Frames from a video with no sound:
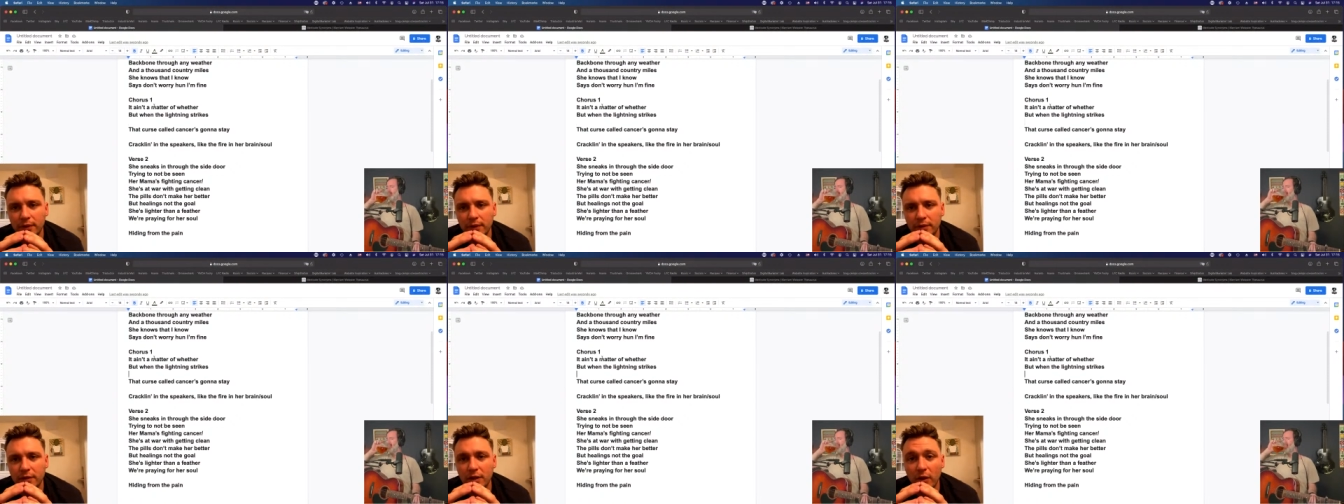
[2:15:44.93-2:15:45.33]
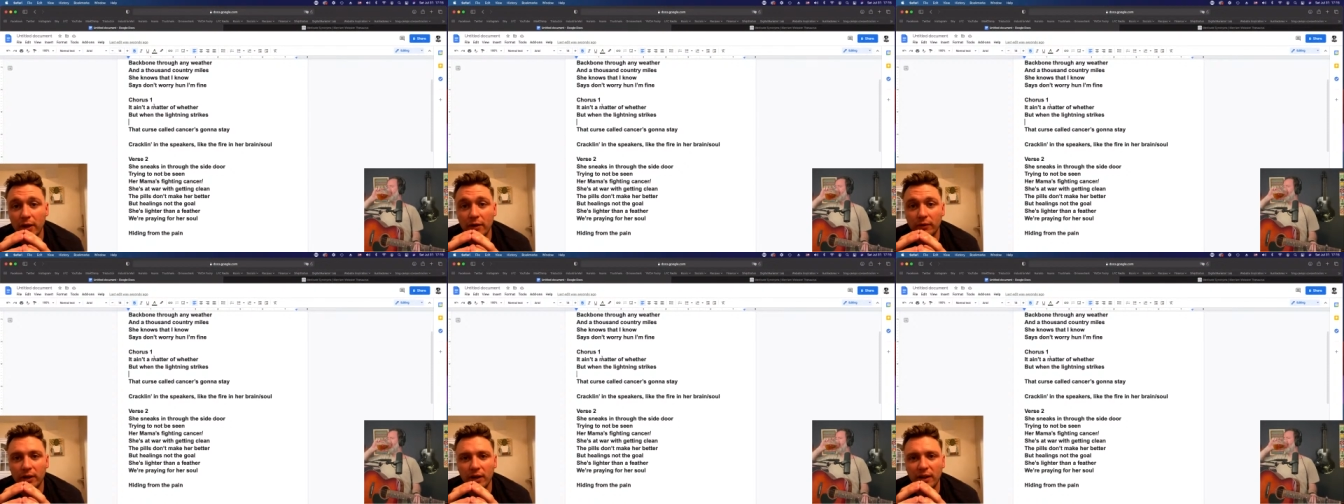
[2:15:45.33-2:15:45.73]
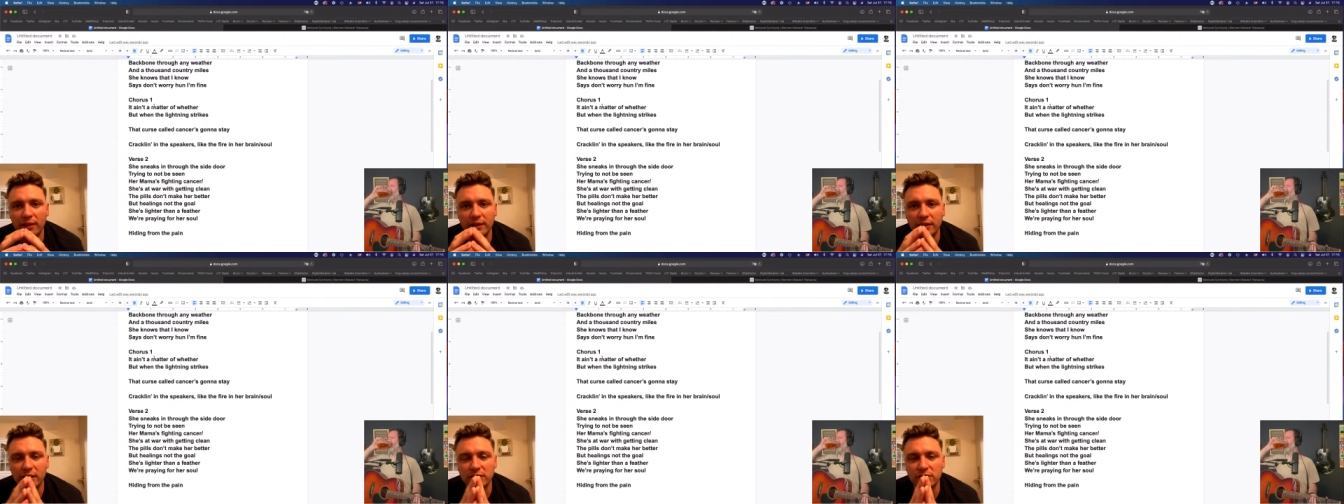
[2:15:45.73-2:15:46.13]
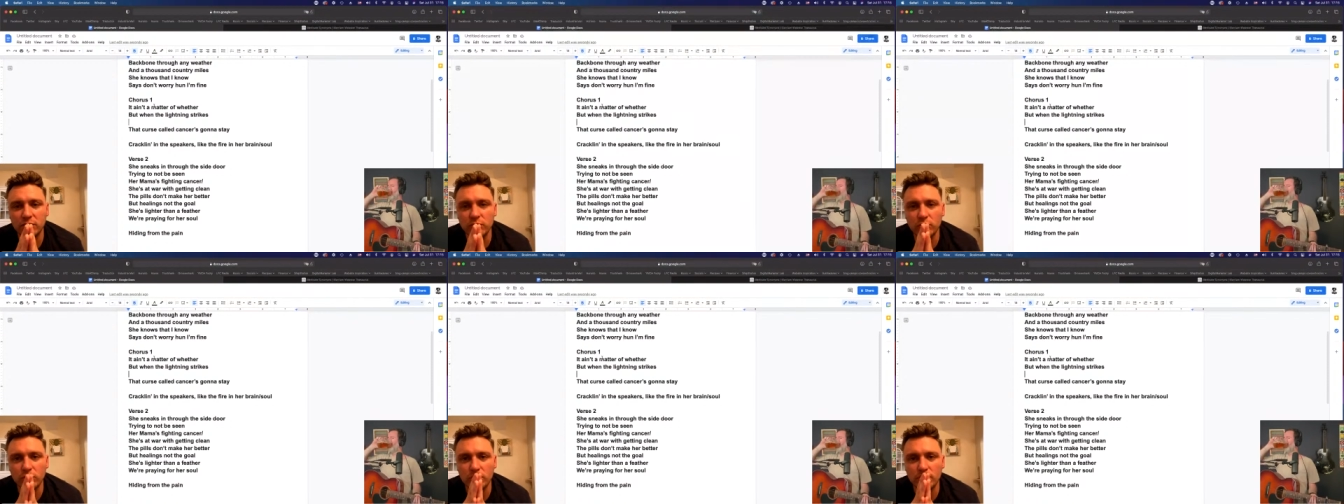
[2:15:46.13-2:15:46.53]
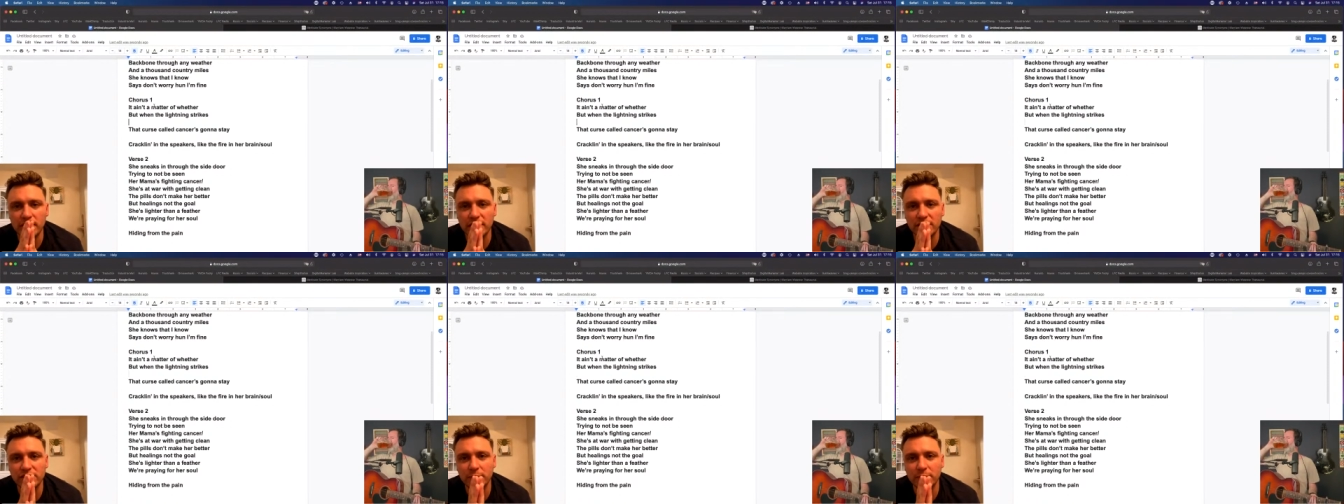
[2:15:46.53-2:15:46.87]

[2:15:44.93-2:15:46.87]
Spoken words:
No, I don't care. I think that's cool because